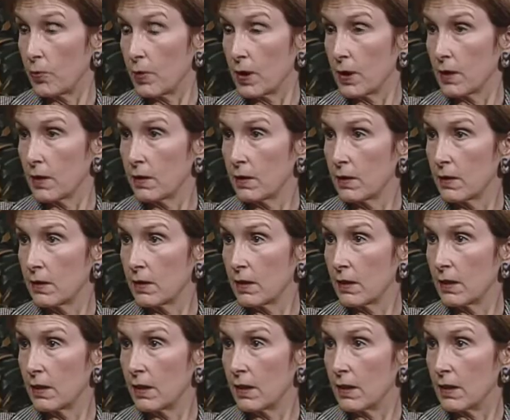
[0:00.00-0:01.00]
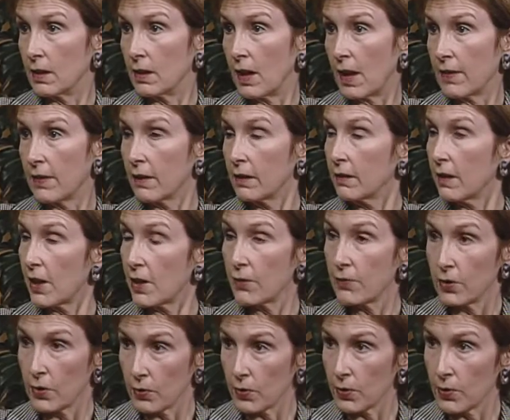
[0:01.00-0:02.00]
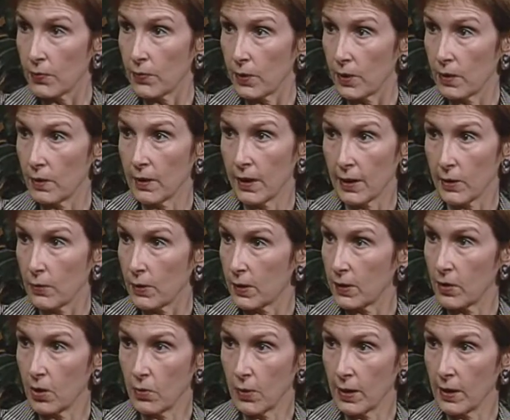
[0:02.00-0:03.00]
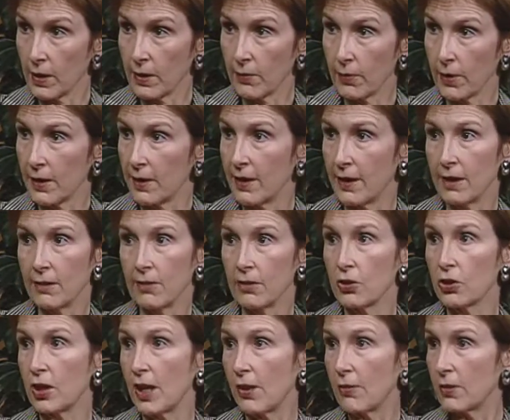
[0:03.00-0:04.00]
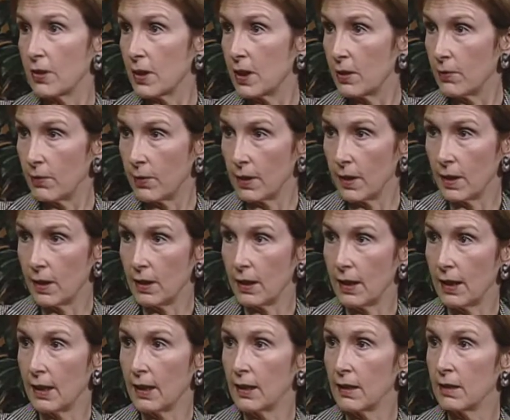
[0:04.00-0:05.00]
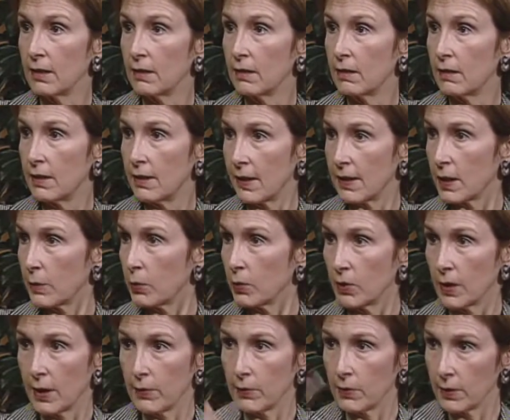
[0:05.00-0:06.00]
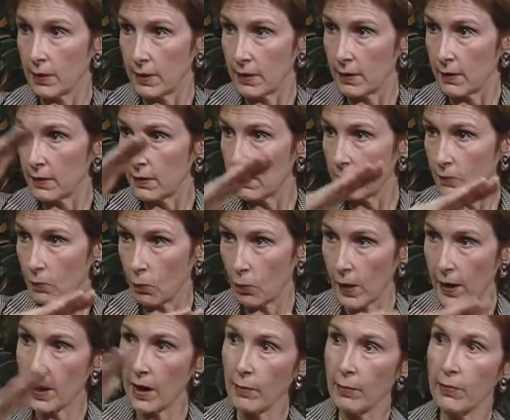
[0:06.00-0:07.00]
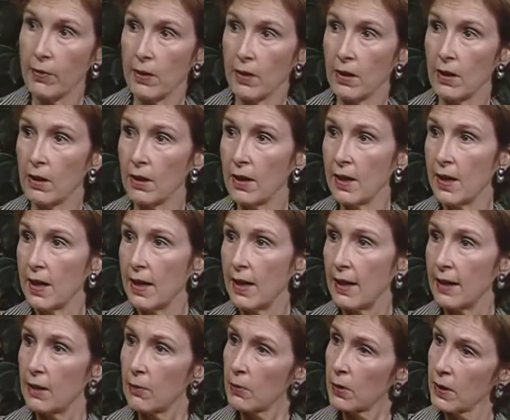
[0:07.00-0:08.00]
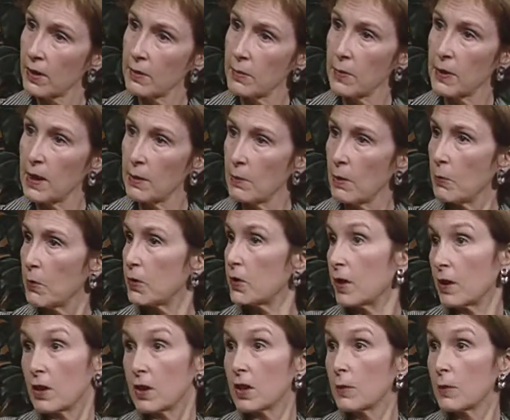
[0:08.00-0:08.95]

because I think a lot of viewers feel like what's going on right now is shout TV, and the decibel level is way up there, and it really has become almost like a